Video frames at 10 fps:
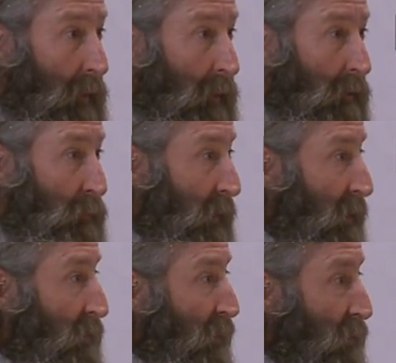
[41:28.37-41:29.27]
And it's
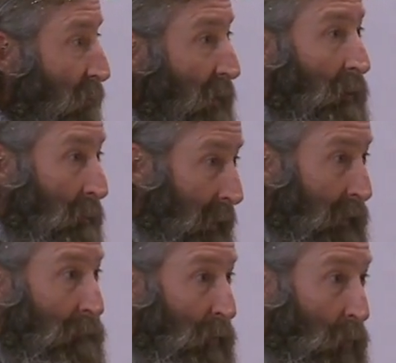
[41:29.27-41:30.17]
because there's a
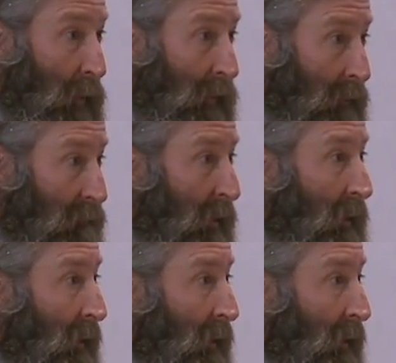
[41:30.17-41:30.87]
middleman in between.